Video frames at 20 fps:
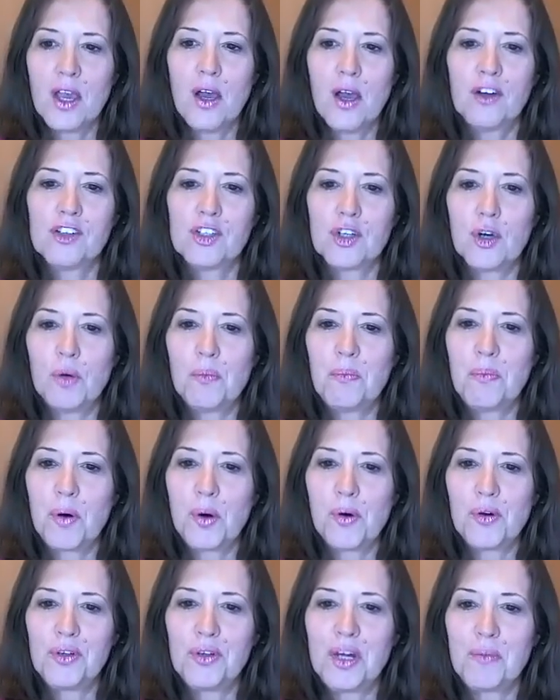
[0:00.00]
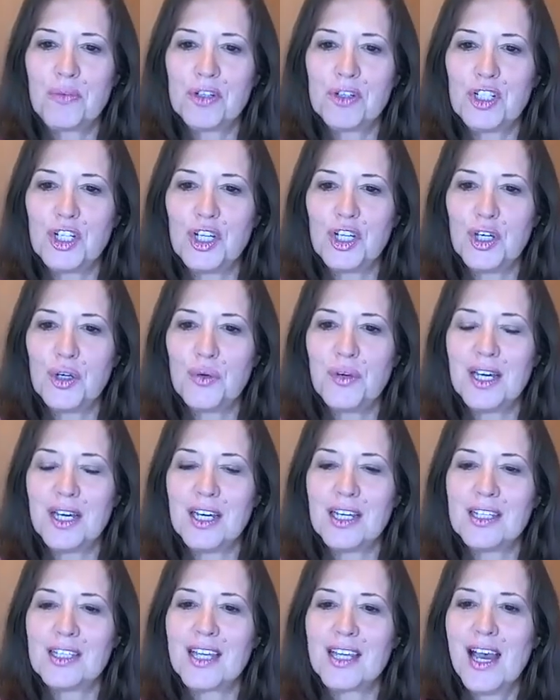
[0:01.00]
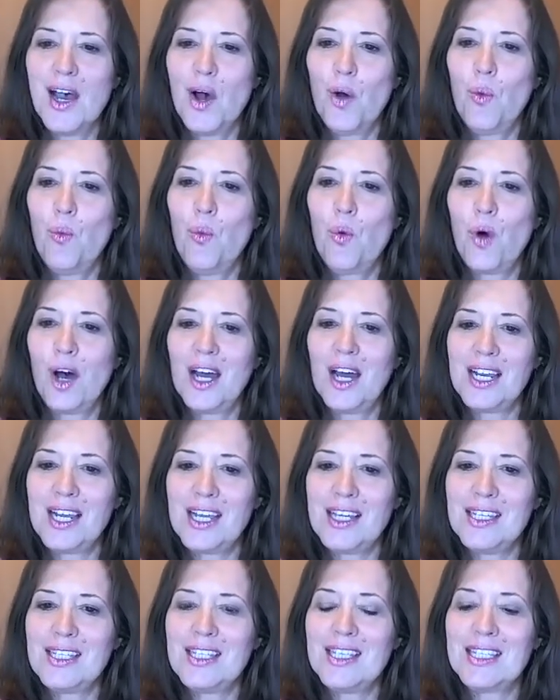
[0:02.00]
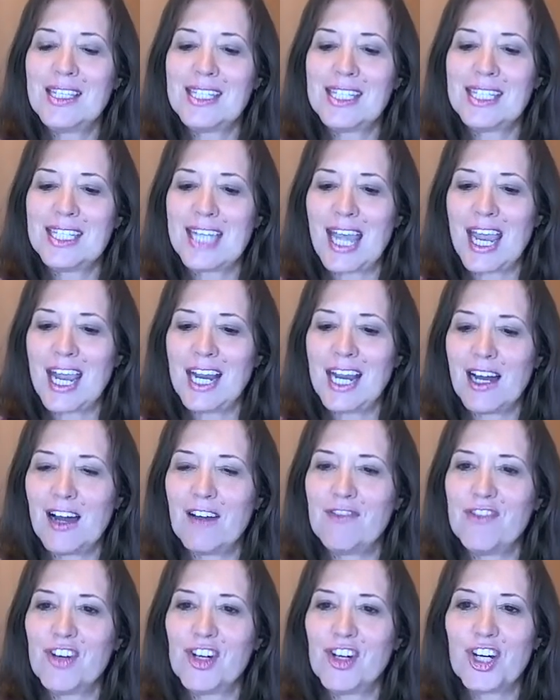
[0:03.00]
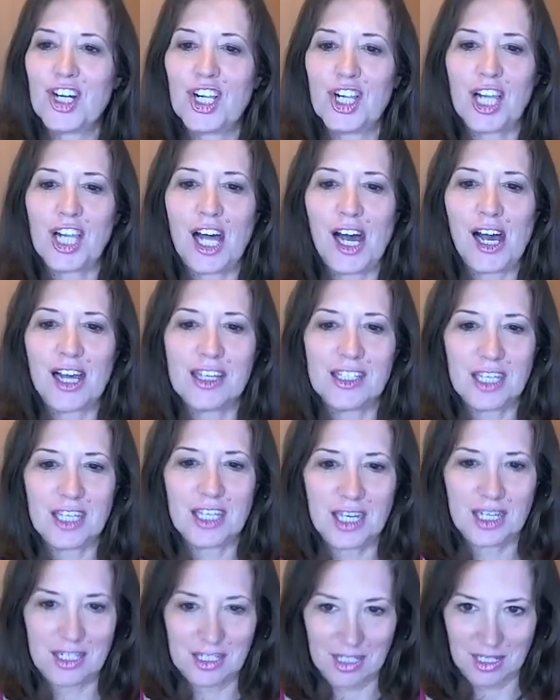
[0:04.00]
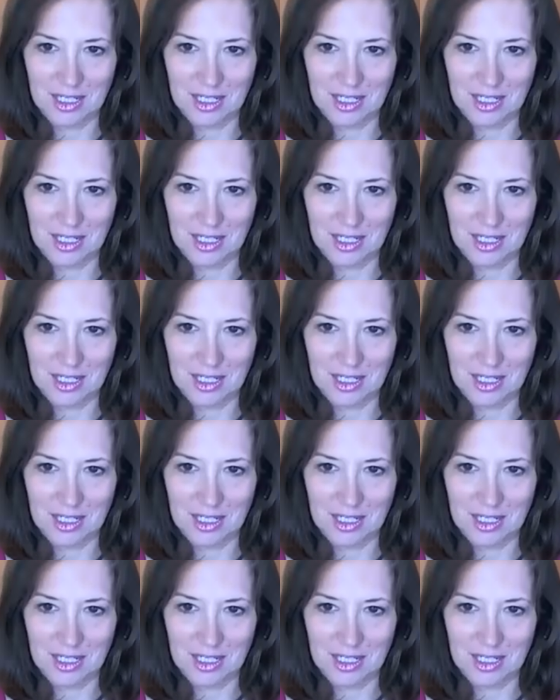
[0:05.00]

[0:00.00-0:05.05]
So poll number 2 is, what is the state of your closet?